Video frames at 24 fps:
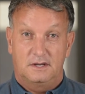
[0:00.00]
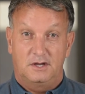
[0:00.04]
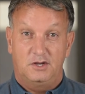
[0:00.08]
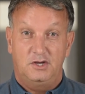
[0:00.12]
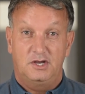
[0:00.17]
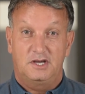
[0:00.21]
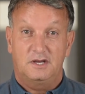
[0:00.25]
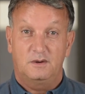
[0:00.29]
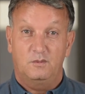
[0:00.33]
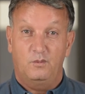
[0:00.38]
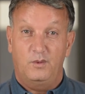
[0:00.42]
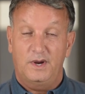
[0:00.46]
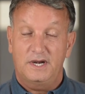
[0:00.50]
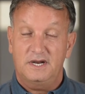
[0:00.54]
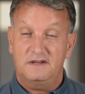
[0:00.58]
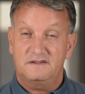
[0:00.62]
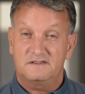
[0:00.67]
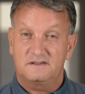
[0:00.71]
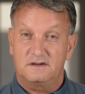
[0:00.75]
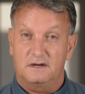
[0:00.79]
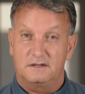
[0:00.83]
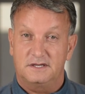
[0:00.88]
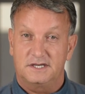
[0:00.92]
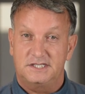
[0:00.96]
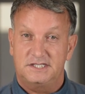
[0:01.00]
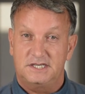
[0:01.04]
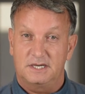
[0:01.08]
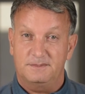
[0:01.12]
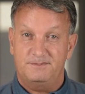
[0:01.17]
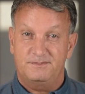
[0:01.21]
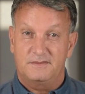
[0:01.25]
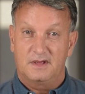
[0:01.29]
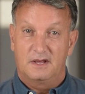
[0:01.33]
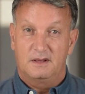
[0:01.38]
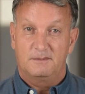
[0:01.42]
You can win a scholarship